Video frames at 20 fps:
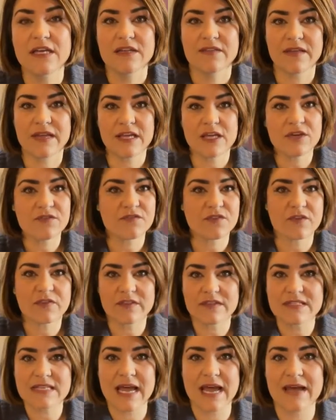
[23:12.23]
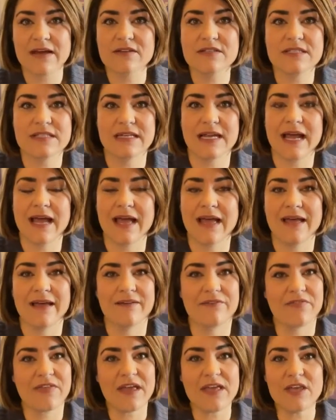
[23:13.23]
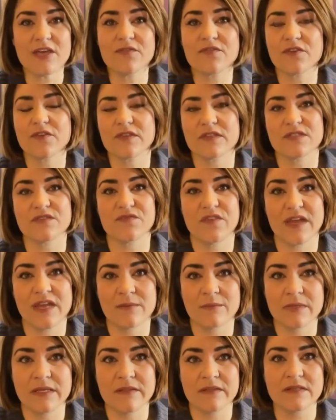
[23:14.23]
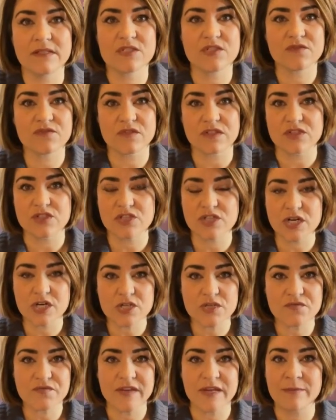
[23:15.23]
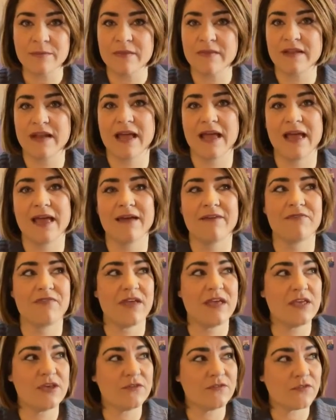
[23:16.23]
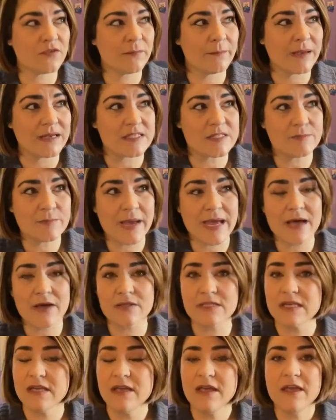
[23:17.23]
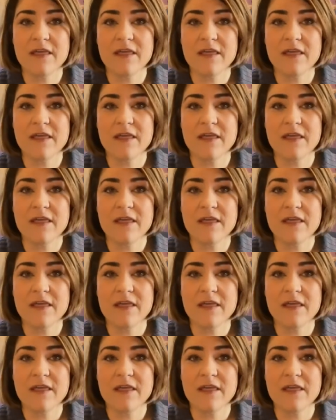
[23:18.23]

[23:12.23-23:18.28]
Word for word: Thank you for this house that I have. Thank you for this family and these, this church family that I have. Thank you for my spouse.